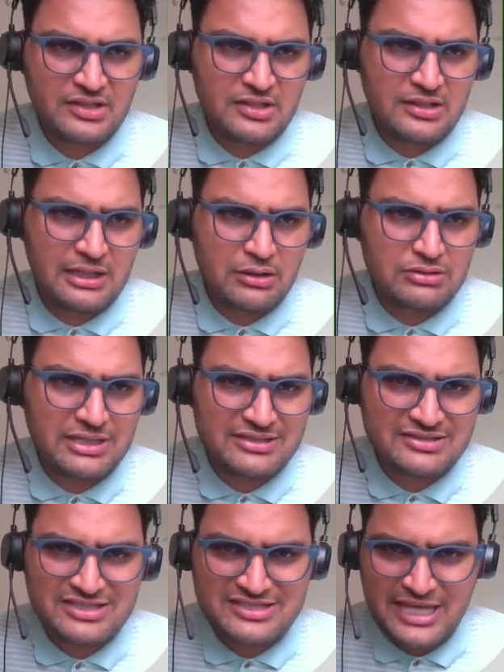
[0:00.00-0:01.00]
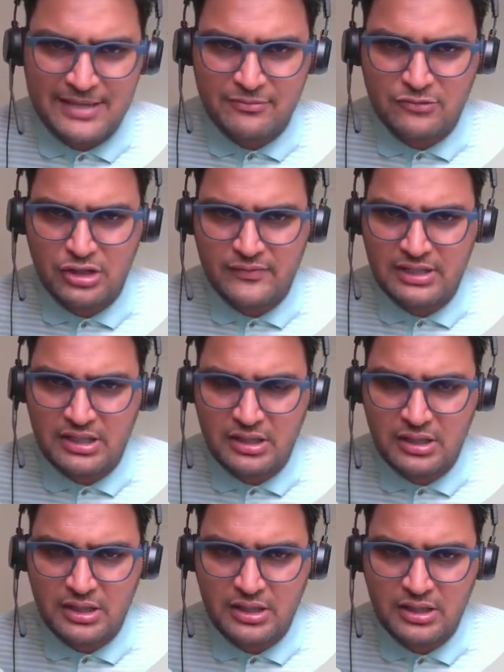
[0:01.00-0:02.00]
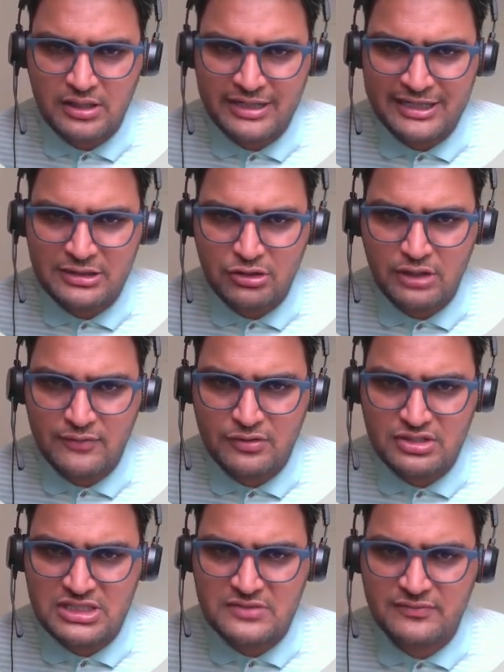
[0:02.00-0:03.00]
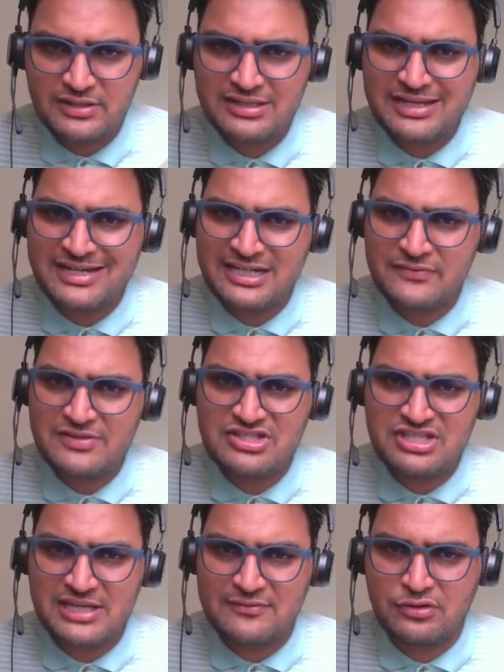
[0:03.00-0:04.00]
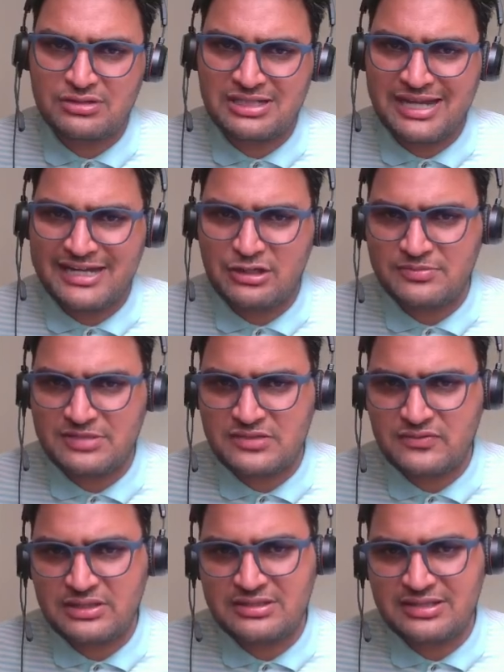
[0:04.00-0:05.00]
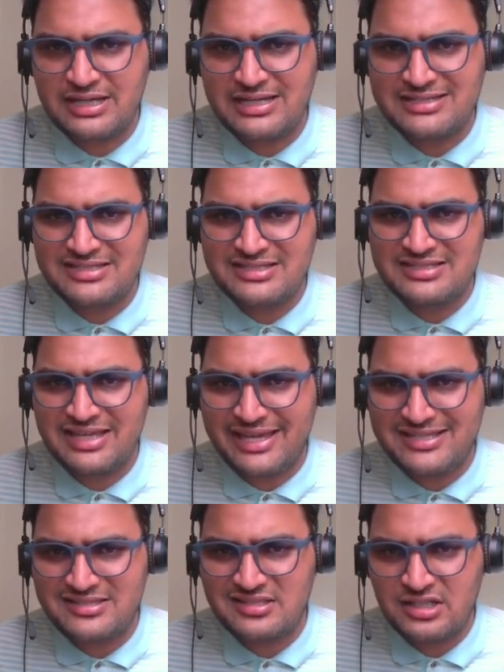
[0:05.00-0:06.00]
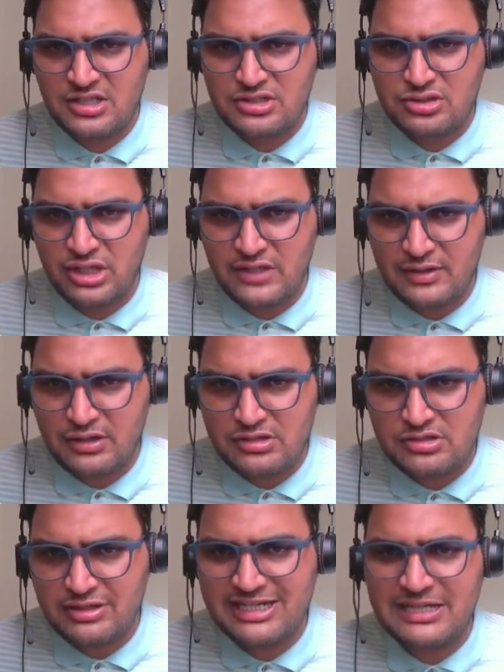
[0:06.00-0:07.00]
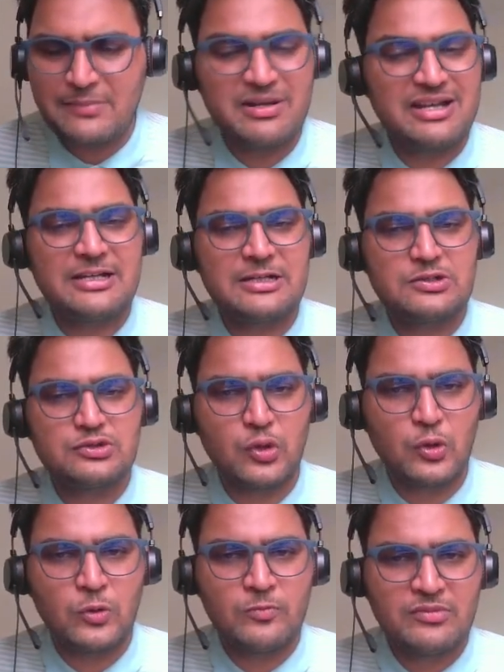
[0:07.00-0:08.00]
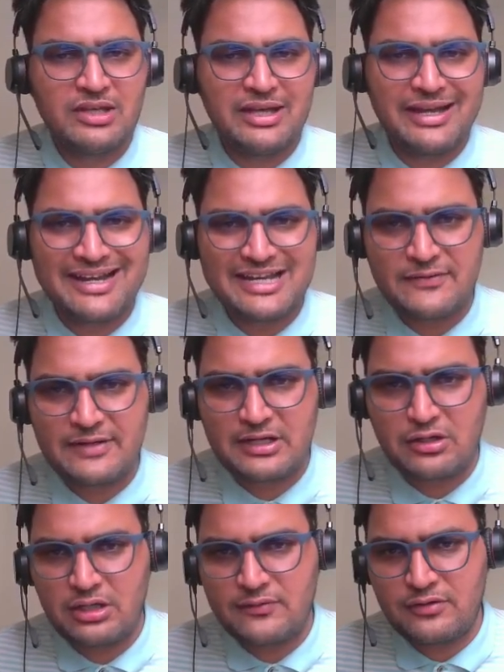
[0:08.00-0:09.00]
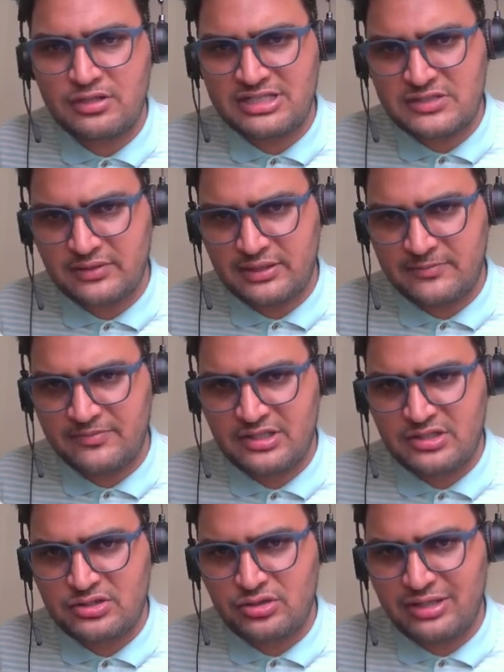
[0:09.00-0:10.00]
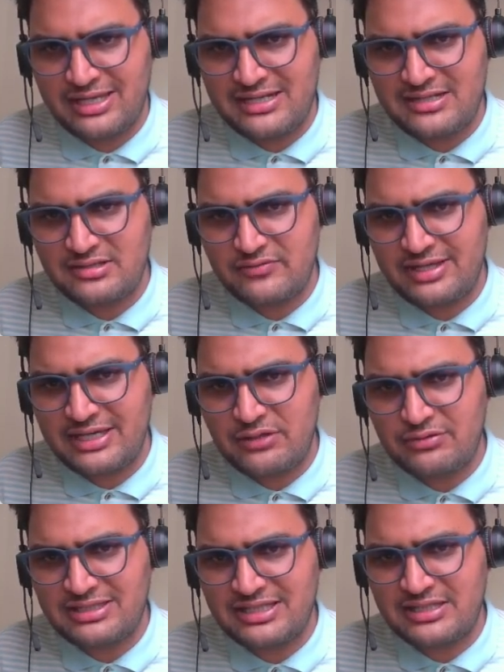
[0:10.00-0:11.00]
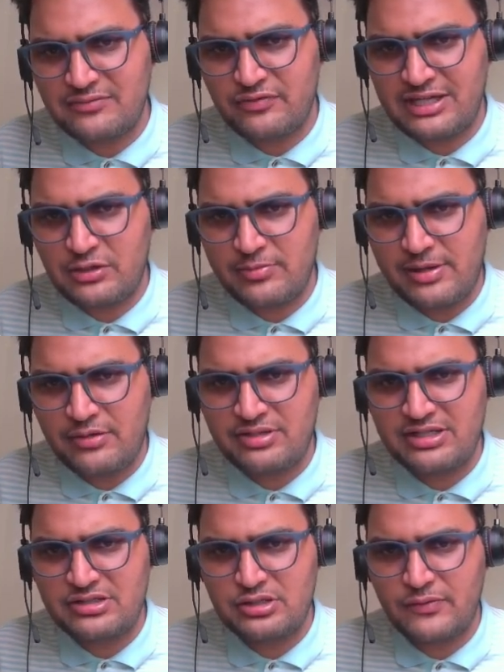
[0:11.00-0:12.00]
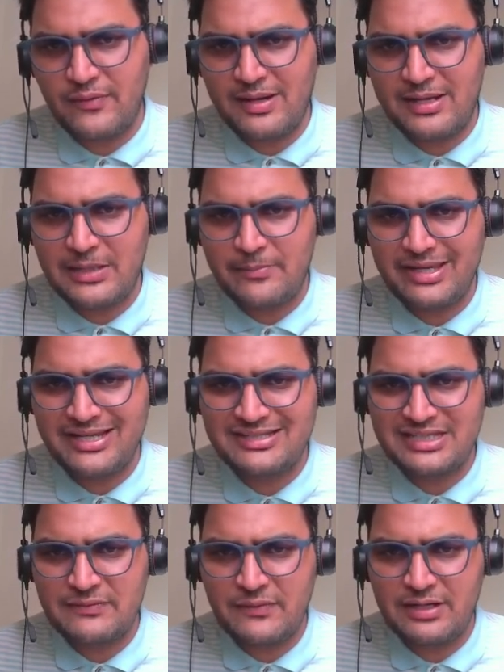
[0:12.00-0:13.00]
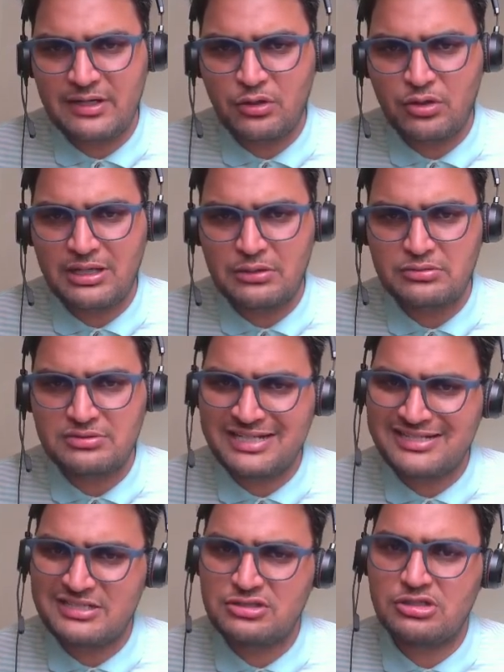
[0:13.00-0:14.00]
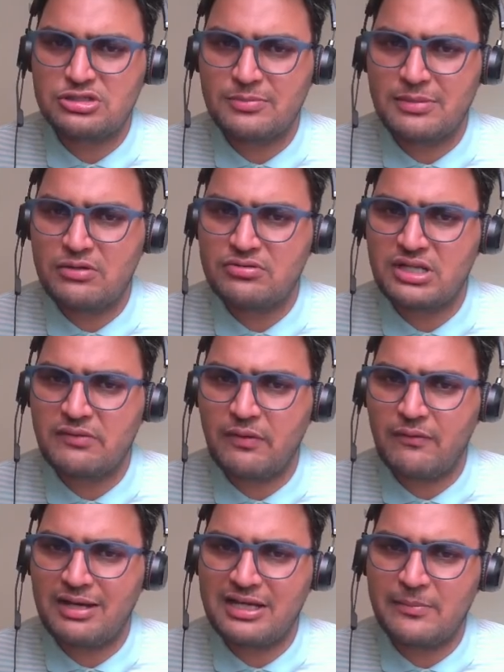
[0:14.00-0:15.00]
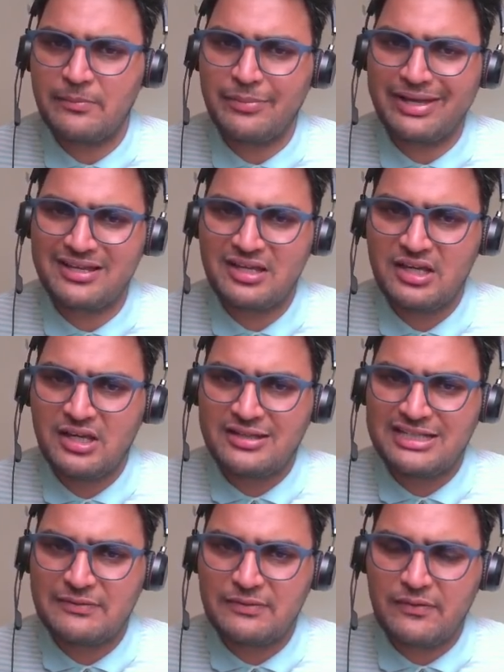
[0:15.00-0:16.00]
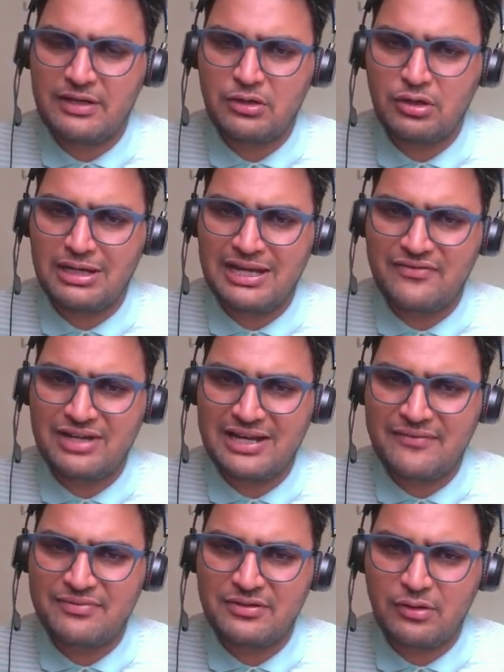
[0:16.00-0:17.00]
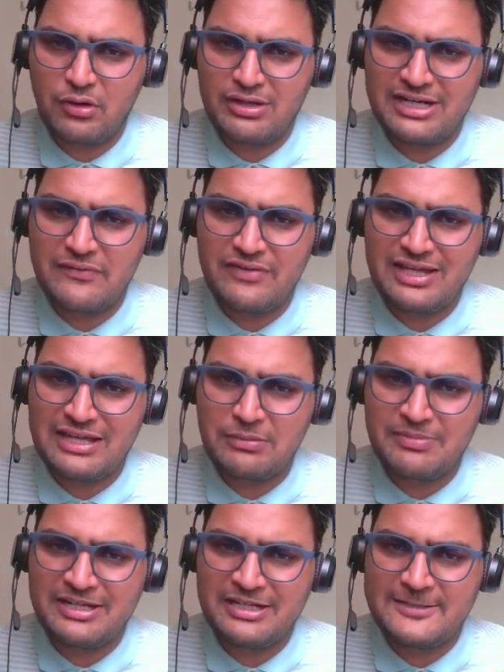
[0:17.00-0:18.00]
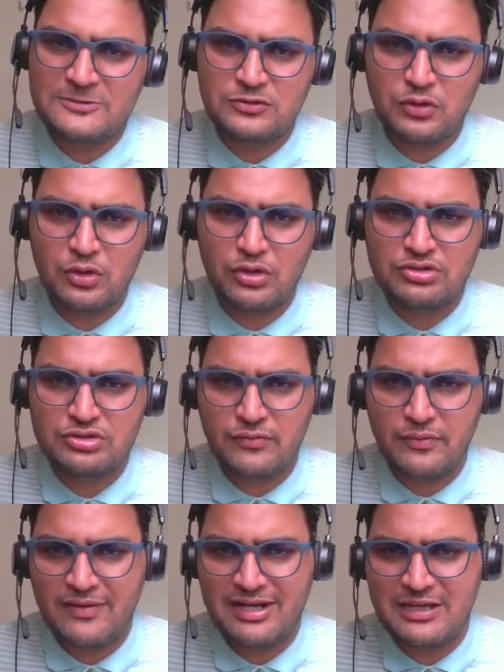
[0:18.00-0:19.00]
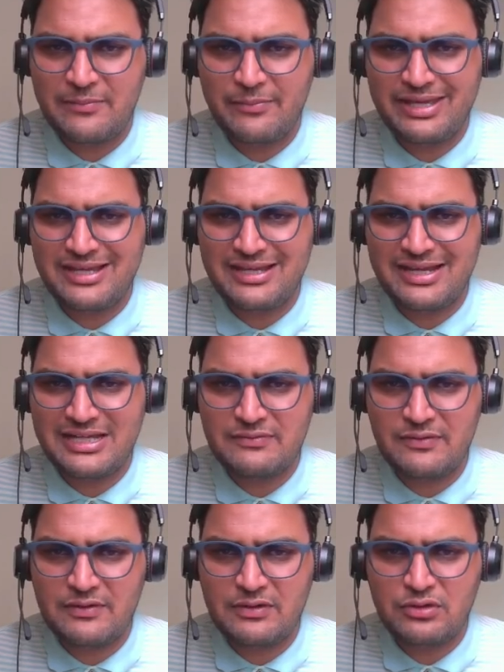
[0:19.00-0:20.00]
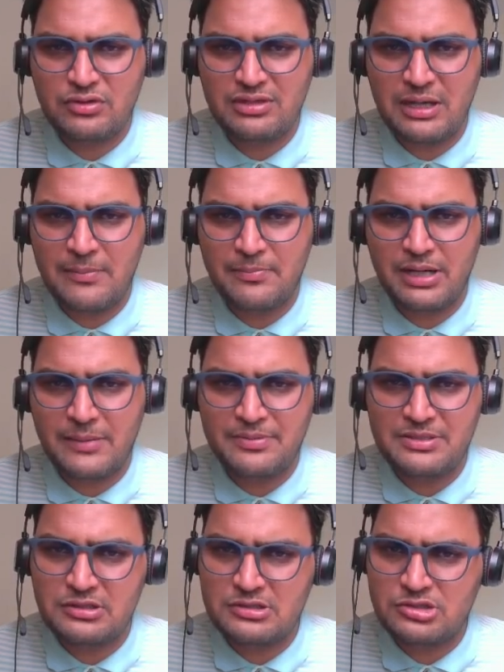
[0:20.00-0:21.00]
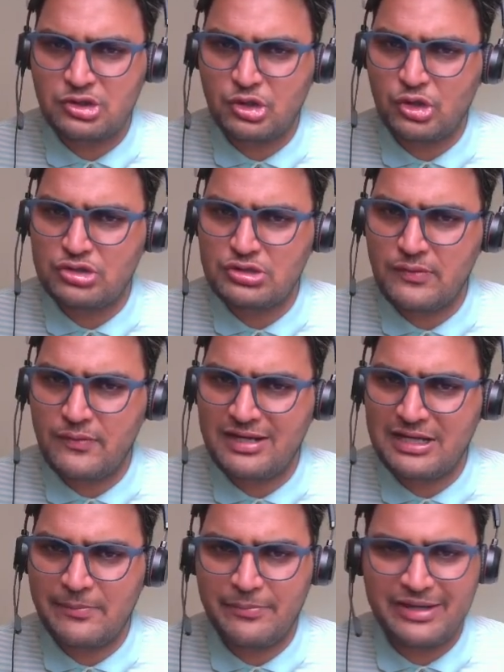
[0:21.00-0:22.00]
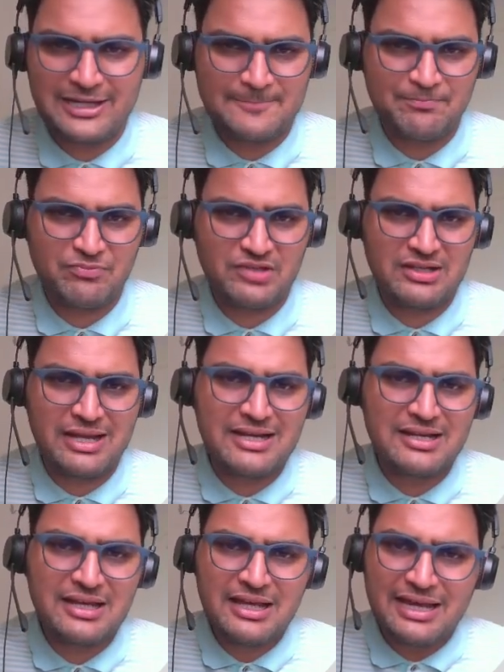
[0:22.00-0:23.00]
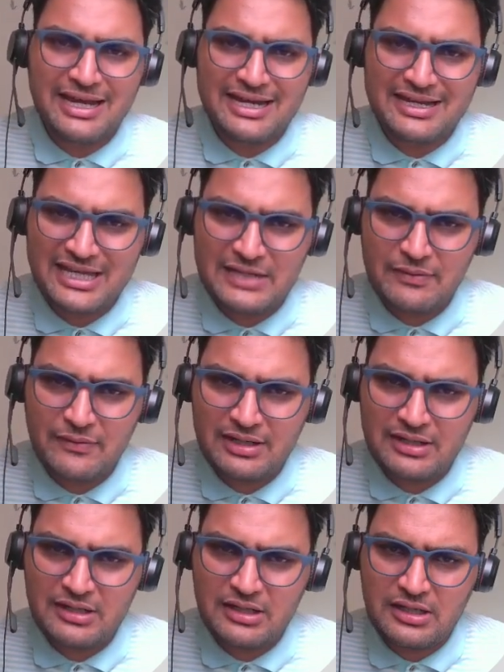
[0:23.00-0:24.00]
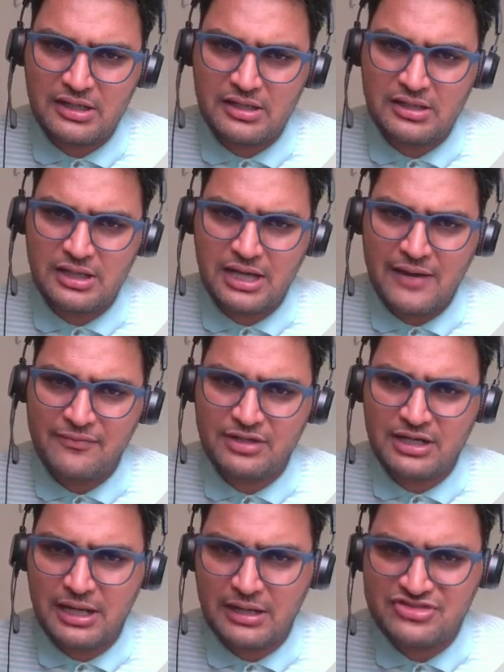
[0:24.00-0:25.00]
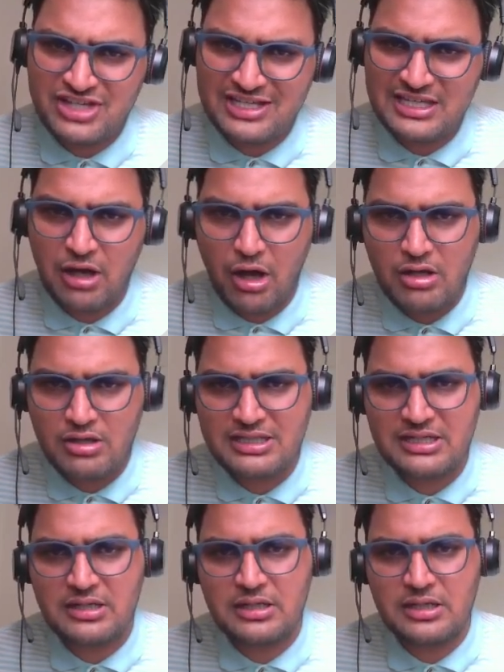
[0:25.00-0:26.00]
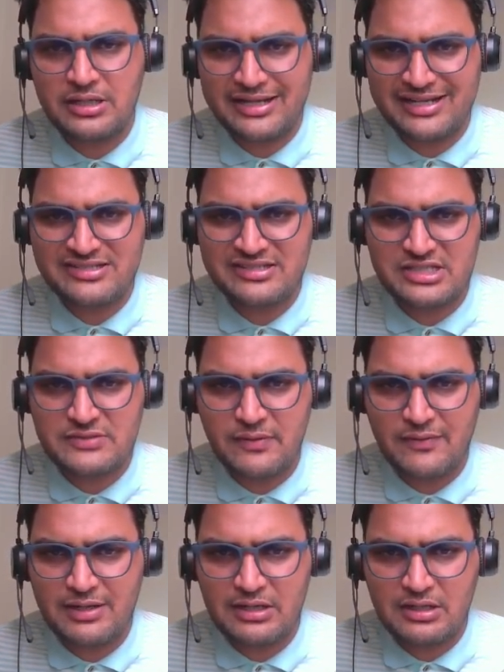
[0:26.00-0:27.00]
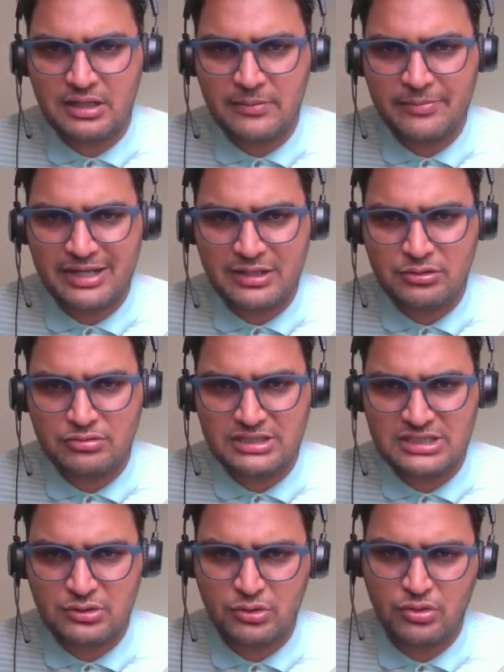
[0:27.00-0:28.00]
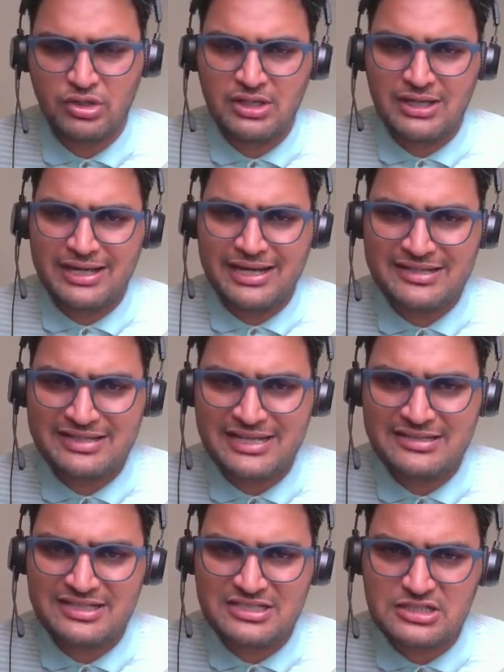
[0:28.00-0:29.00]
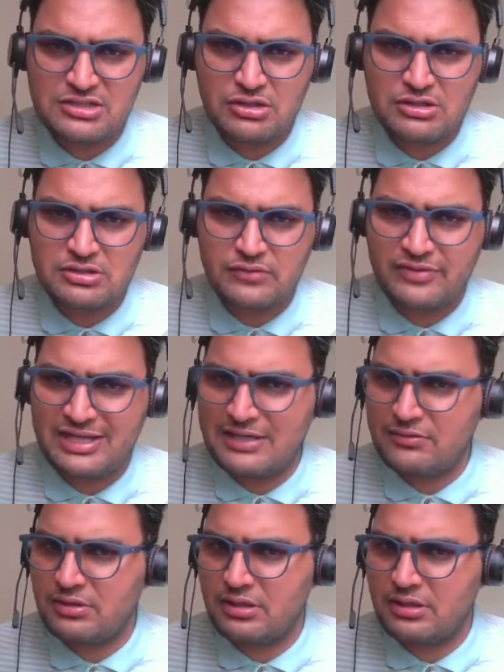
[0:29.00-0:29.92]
Now the same call will get called for this one, and it will check for the right of this one. Yeah, this is X. So it will also get updated to O, and it will call for this one. So here we have nothing. We have boundary. So we will come back. Then we will go down. That is also boundary. We will come back. Then we will go left. Left already we have updated to O. So we will come back, and we will go up. Up is also O. So we will come back, right? And here we will after checking all the directions, we will come back to this O. And then this is also we have